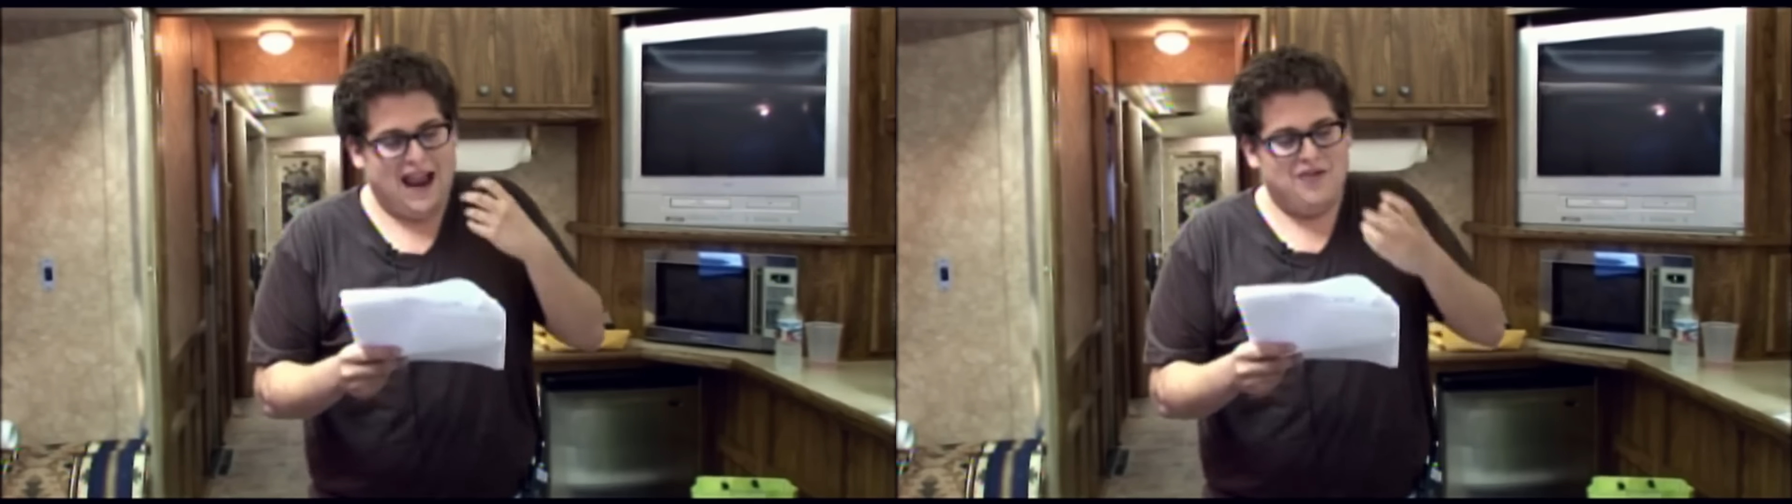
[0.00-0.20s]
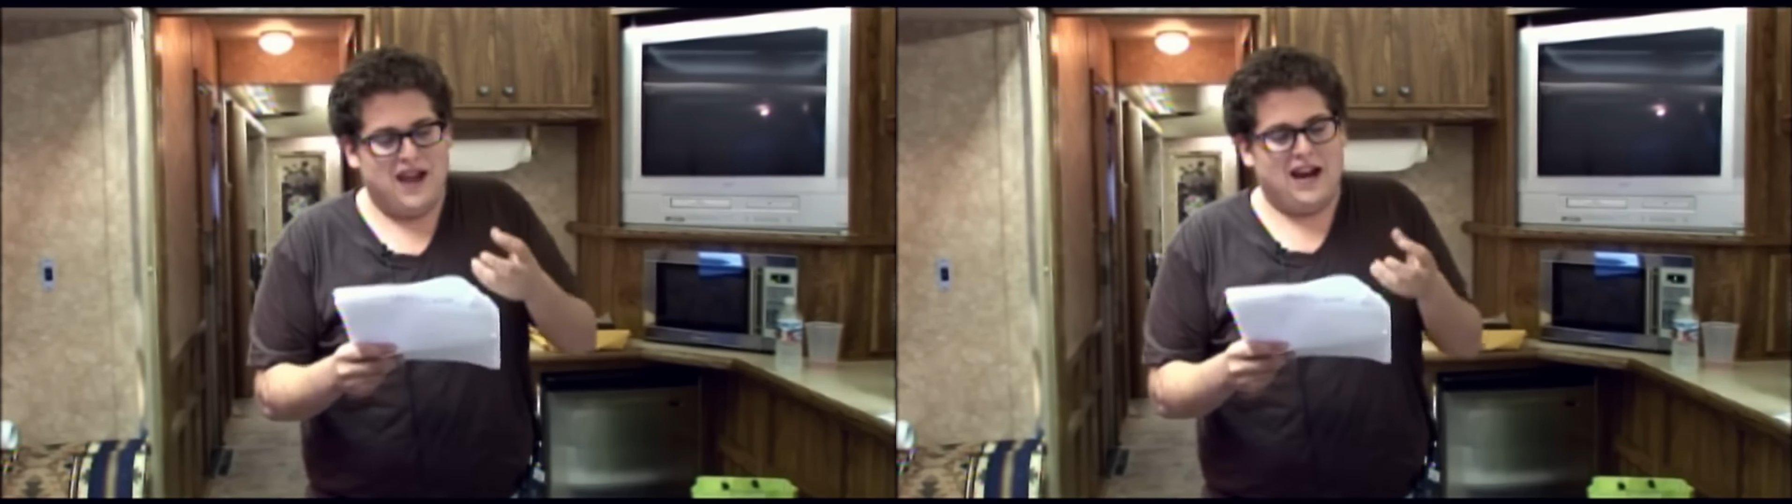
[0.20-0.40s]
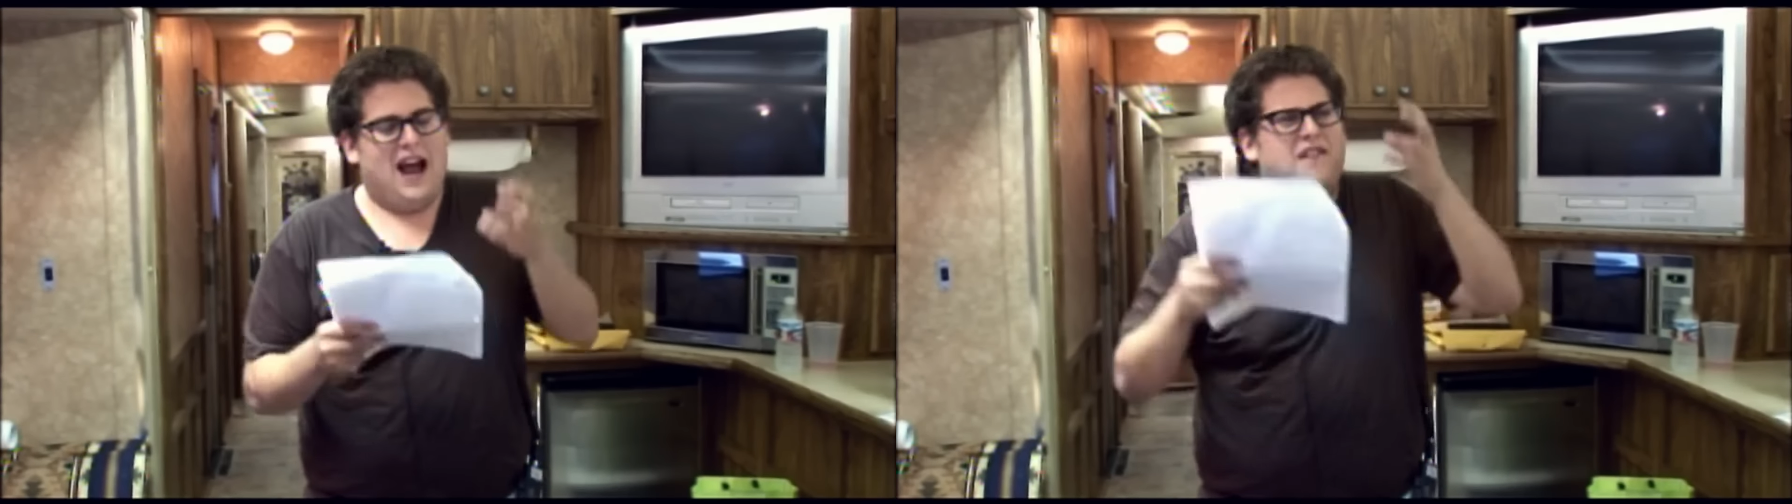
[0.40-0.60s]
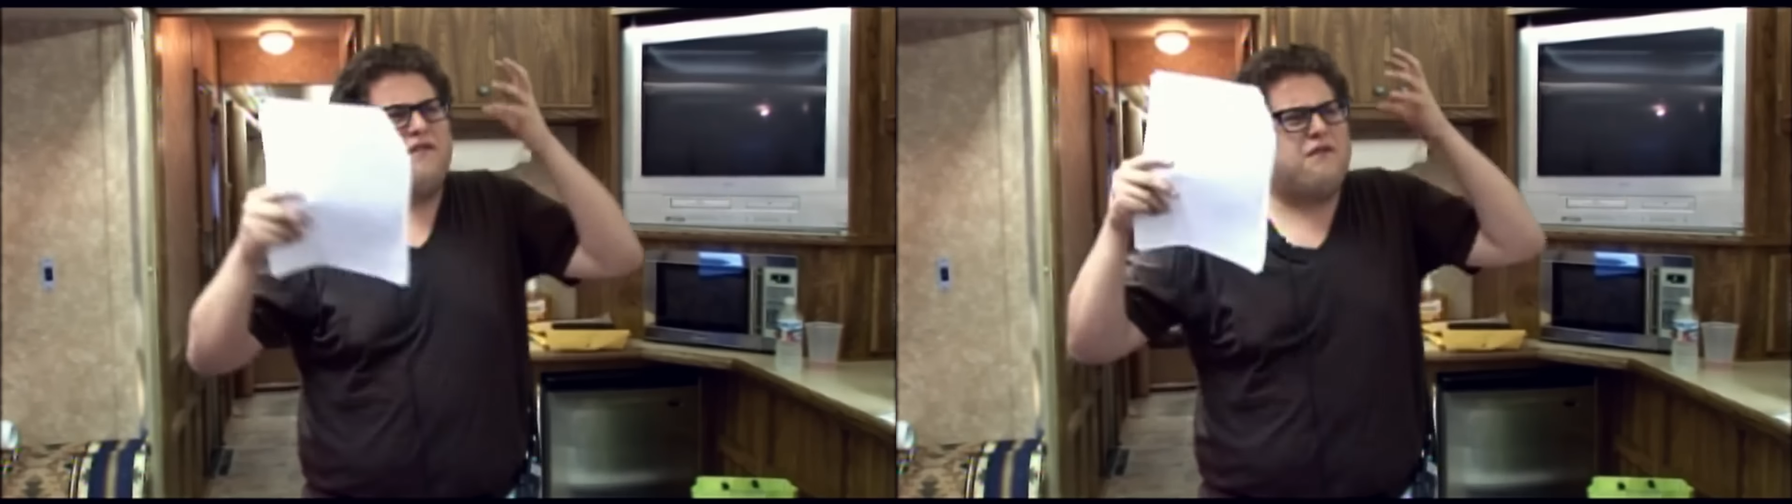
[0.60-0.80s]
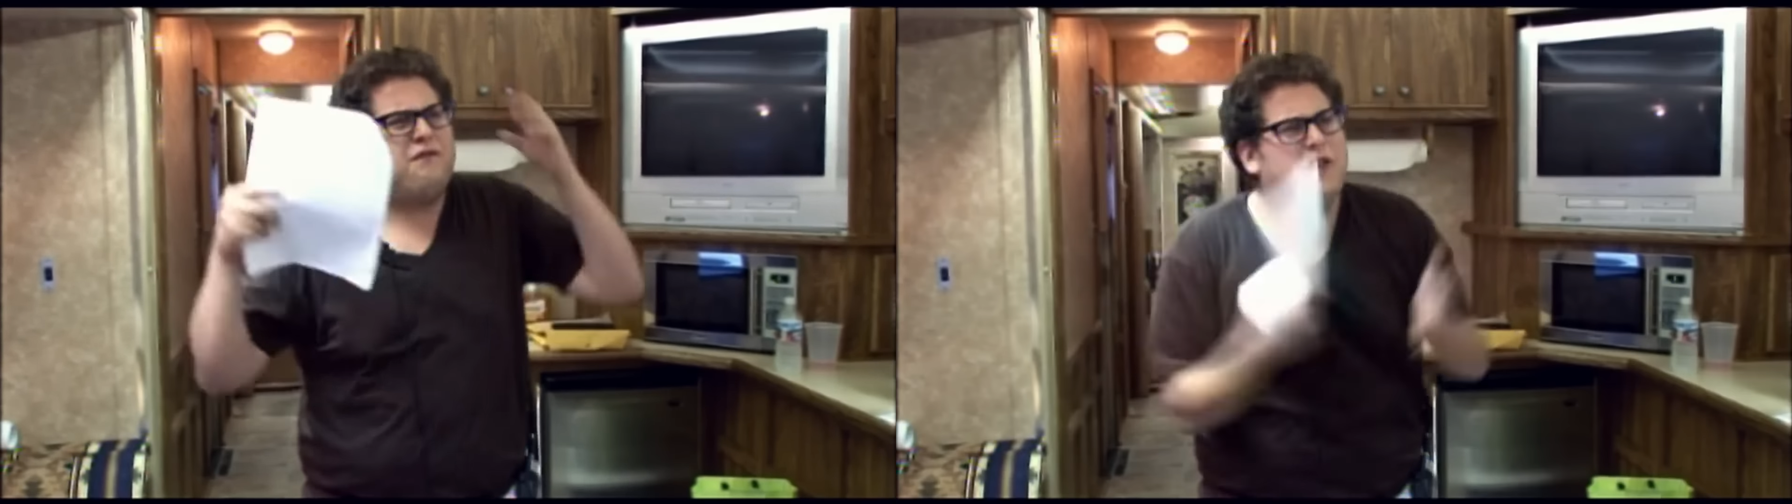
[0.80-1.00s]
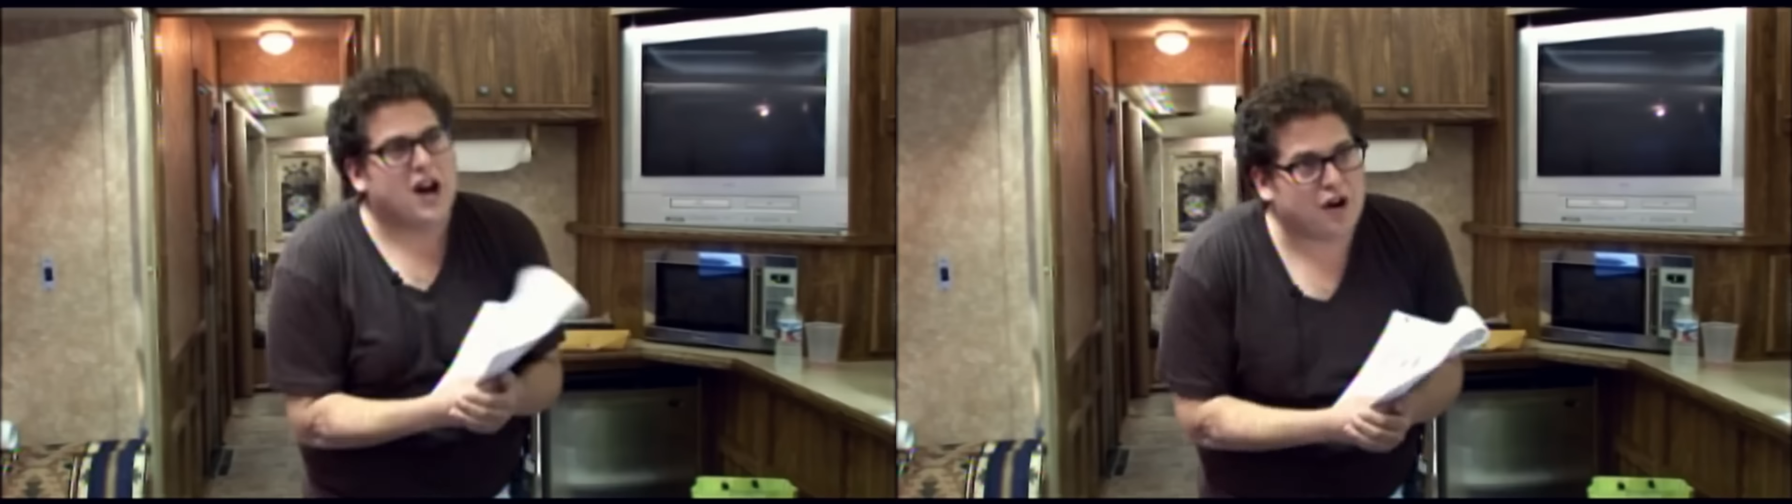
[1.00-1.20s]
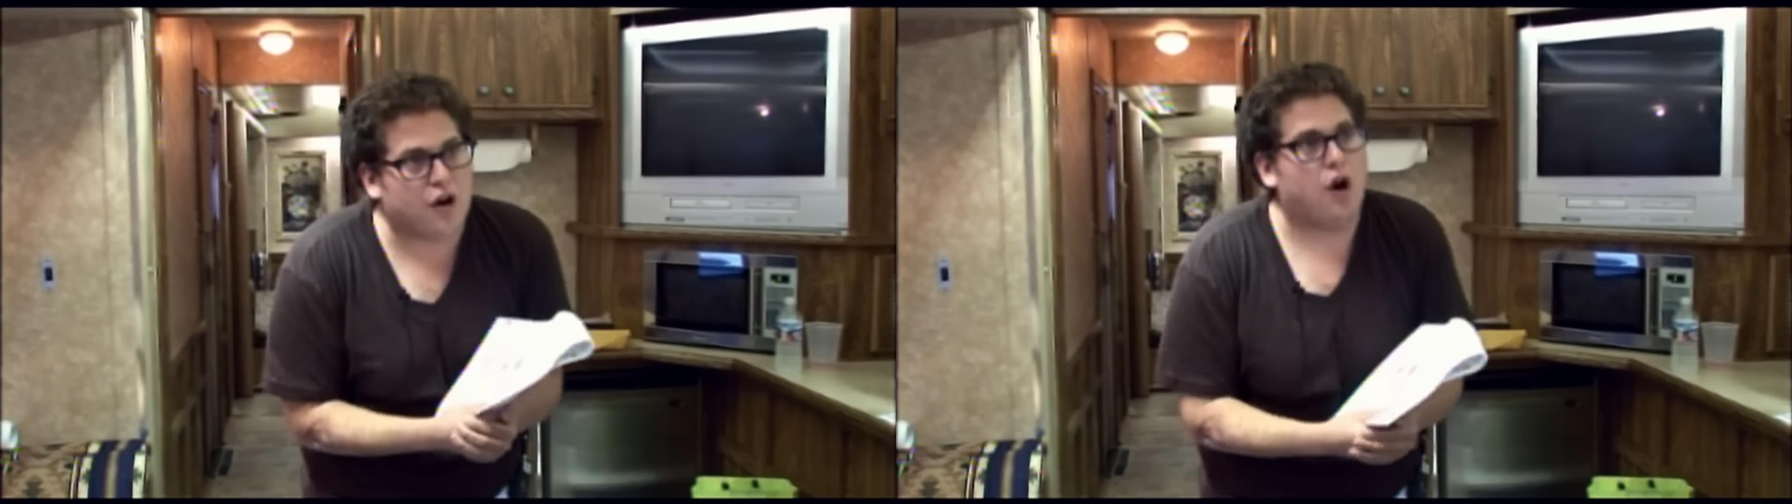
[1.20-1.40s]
and then I fuck